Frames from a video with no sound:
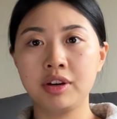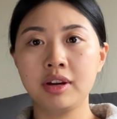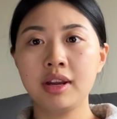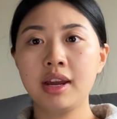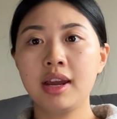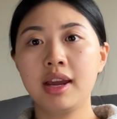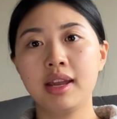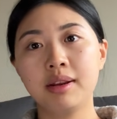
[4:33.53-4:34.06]

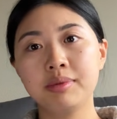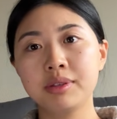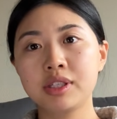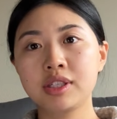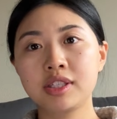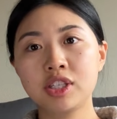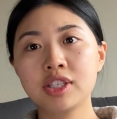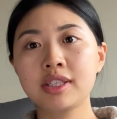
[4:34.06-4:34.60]
And it
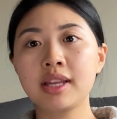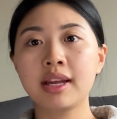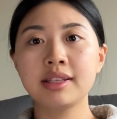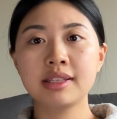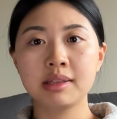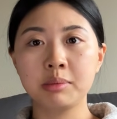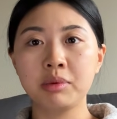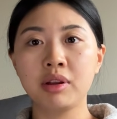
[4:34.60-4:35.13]
was just that
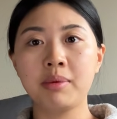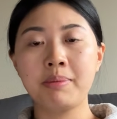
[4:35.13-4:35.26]
similar